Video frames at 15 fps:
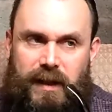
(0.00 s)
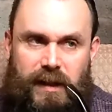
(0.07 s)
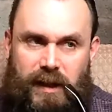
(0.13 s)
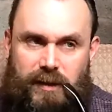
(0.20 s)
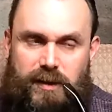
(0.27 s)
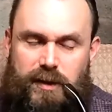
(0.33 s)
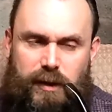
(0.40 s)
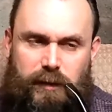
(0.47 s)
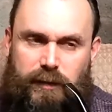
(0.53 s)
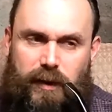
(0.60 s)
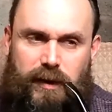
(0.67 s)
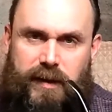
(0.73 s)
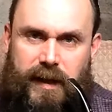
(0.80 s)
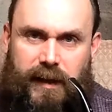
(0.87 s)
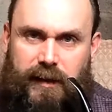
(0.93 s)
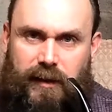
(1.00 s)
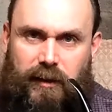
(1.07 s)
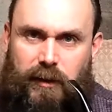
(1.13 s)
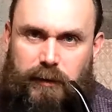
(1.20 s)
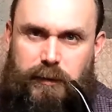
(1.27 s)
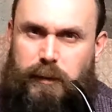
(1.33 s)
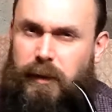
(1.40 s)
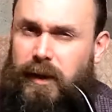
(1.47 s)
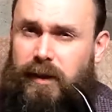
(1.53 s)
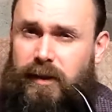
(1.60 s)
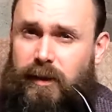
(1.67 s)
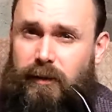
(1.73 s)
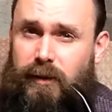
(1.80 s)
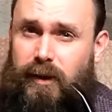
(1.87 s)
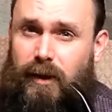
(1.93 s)
that's too far down the line for me. I
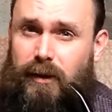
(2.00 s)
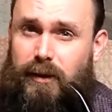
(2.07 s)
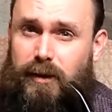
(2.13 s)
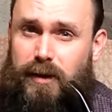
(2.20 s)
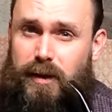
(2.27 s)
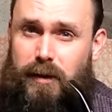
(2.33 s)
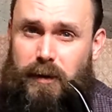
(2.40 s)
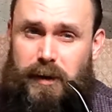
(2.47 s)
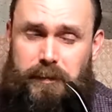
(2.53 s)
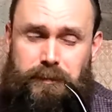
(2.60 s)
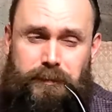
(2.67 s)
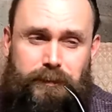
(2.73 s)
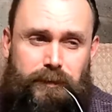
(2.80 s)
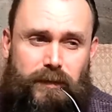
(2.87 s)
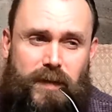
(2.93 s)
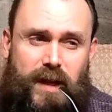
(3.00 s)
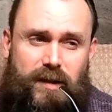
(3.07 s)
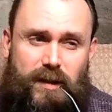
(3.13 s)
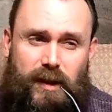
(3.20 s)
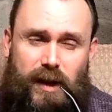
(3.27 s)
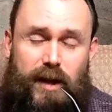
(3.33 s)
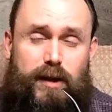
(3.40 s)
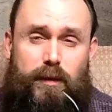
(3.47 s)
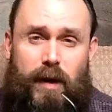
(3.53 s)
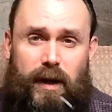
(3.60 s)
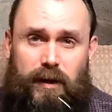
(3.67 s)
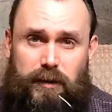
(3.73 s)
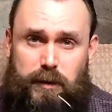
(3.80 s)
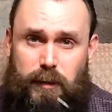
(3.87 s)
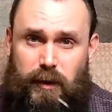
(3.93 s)
don't think I could do it. So the only way
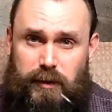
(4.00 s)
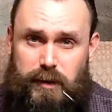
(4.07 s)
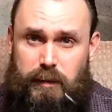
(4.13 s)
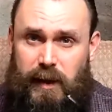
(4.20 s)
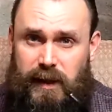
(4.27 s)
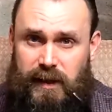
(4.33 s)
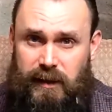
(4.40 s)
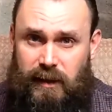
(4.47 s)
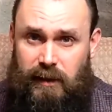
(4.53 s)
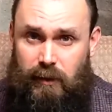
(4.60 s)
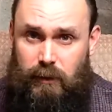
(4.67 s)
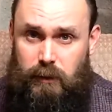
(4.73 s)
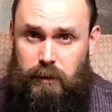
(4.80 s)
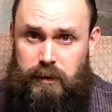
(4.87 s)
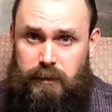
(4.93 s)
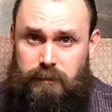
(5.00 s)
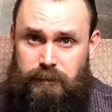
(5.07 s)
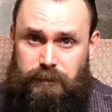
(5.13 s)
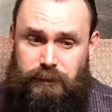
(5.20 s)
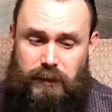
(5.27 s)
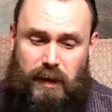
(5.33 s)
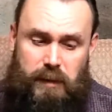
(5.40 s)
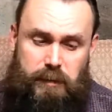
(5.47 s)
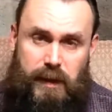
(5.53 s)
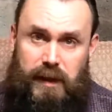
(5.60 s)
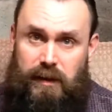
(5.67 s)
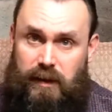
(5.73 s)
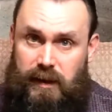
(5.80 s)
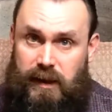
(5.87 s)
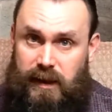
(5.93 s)
I'll smoke tobacco that old, a bit
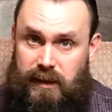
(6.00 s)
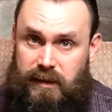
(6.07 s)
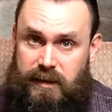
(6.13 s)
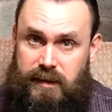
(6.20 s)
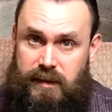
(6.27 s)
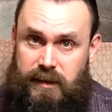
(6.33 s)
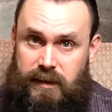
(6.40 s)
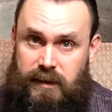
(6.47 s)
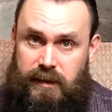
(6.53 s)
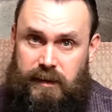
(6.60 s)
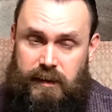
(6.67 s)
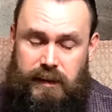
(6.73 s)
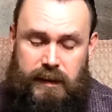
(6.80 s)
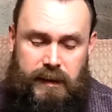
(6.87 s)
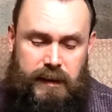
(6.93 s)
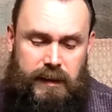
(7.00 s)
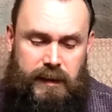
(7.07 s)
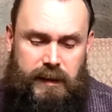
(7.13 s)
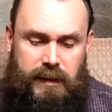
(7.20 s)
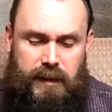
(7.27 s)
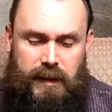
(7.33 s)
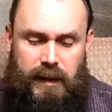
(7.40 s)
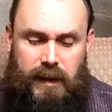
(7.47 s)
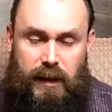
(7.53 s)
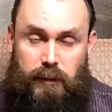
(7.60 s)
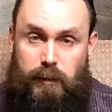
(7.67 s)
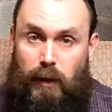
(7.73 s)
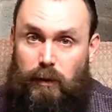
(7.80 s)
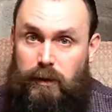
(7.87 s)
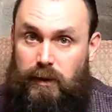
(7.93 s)
like that
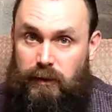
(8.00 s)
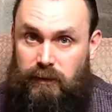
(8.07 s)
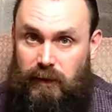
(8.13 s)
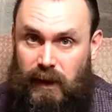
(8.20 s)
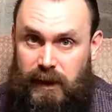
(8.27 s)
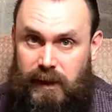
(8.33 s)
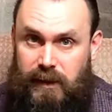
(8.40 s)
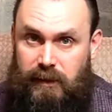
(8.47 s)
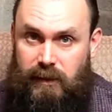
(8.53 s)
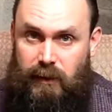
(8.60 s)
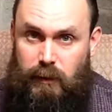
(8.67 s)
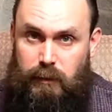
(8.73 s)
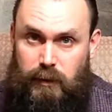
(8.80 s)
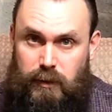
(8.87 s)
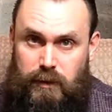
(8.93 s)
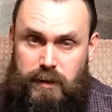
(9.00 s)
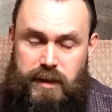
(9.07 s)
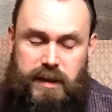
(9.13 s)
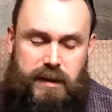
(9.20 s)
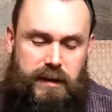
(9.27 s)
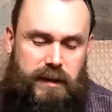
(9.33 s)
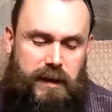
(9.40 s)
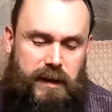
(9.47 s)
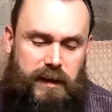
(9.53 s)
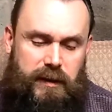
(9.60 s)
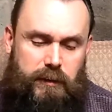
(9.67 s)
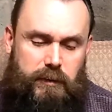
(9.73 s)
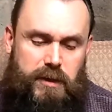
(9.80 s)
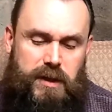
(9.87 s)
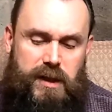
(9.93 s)
Balkan Flake that I bought
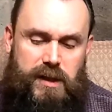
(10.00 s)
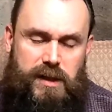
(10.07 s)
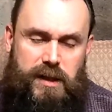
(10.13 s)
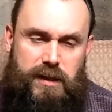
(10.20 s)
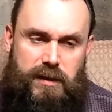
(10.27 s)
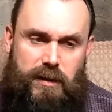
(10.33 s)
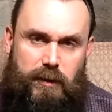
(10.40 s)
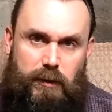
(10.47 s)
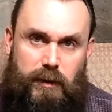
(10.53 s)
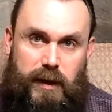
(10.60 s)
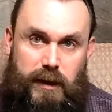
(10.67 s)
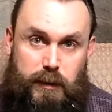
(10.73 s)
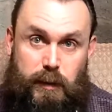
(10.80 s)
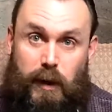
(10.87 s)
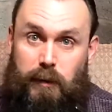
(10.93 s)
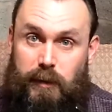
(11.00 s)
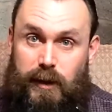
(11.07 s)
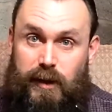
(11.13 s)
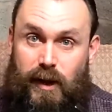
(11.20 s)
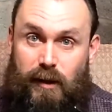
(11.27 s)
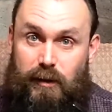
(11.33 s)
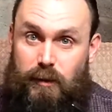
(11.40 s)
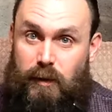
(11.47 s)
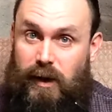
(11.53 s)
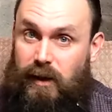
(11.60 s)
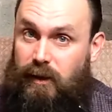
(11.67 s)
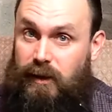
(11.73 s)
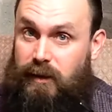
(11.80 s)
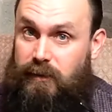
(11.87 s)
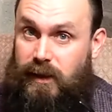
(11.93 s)
that was 6 years old, that's probably the only way
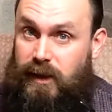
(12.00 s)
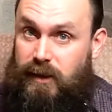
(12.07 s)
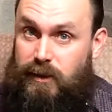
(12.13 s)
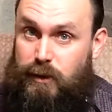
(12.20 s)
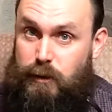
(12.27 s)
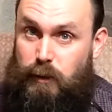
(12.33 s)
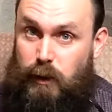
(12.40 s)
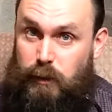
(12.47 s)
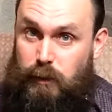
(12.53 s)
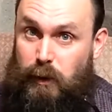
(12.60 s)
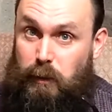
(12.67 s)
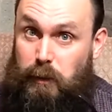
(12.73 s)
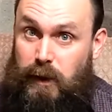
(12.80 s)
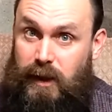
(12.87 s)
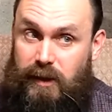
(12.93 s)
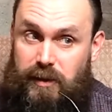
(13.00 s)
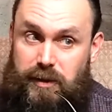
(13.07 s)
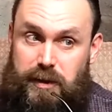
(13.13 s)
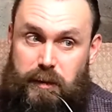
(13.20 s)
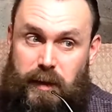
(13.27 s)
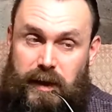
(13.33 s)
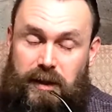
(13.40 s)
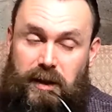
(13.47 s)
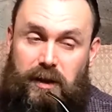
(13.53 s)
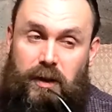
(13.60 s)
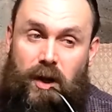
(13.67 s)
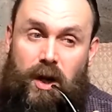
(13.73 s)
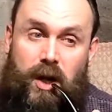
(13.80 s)
I'll ever get to smoke properly aged tobacco.